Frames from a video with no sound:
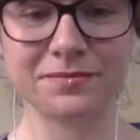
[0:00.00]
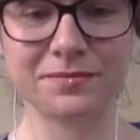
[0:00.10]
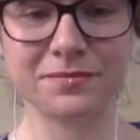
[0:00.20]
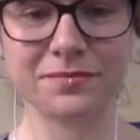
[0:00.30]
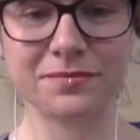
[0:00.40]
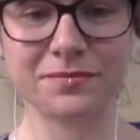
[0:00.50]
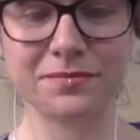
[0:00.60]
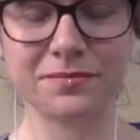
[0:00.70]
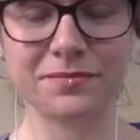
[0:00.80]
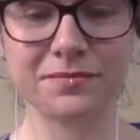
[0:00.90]

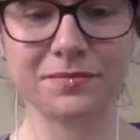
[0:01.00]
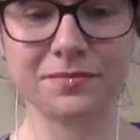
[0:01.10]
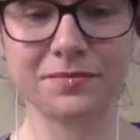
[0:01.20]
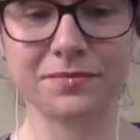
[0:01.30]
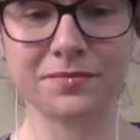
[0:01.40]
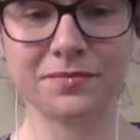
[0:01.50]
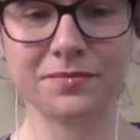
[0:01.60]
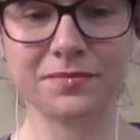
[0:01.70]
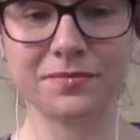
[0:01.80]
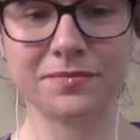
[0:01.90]

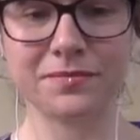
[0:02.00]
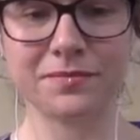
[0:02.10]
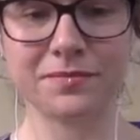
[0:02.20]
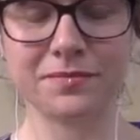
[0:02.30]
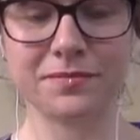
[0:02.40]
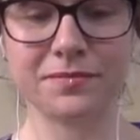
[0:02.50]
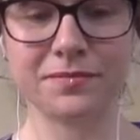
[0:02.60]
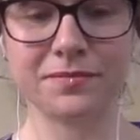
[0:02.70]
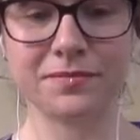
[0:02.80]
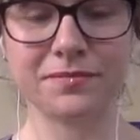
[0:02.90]

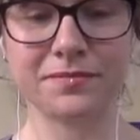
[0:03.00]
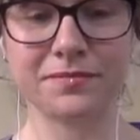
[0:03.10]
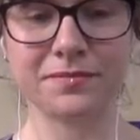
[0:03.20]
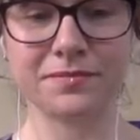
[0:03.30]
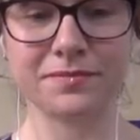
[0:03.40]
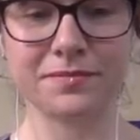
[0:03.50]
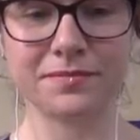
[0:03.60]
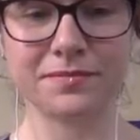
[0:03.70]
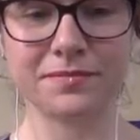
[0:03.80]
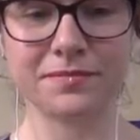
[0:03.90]

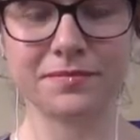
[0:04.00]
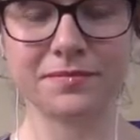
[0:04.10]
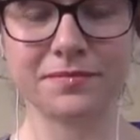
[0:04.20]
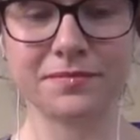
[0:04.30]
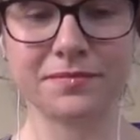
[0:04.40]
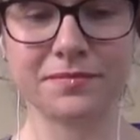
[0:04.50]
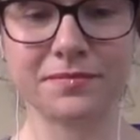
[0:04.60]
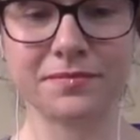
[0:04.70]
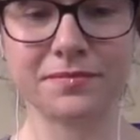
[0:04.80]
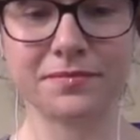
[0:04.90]

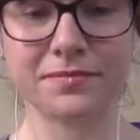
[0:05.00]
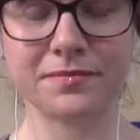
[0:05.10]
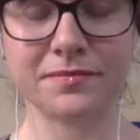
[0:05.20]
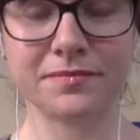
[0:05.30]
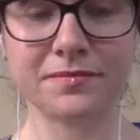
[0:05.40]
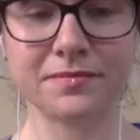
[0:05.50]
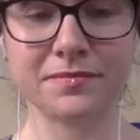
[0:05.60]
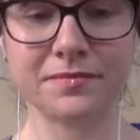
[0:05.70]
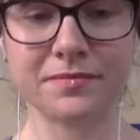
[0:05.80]
No words are spoken by the person on screen.